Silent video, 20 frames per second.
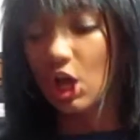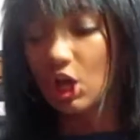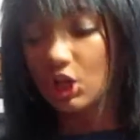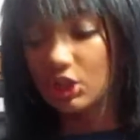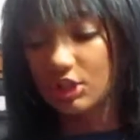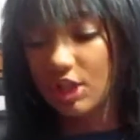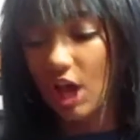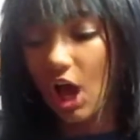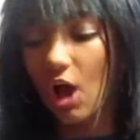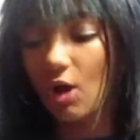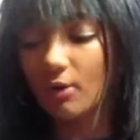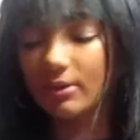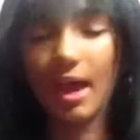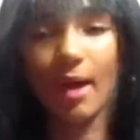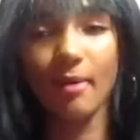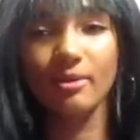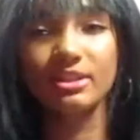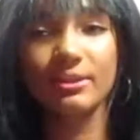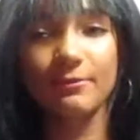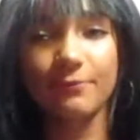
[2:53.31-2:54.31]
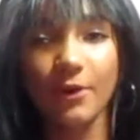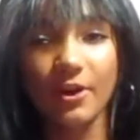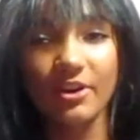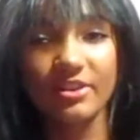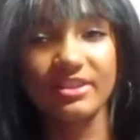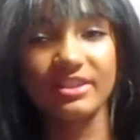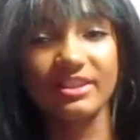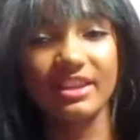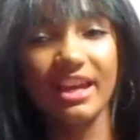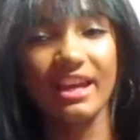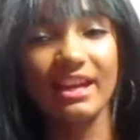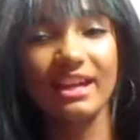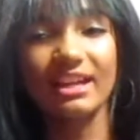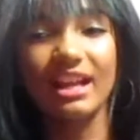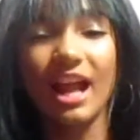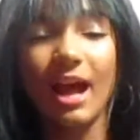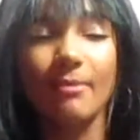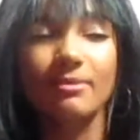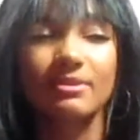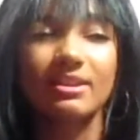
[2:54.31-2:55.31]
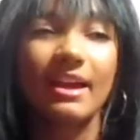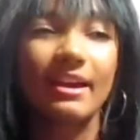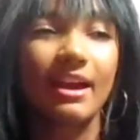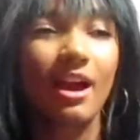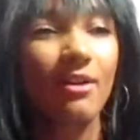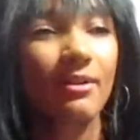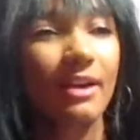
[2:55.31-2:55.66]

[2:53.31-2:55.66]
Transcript: So that was the first thing, and I was like,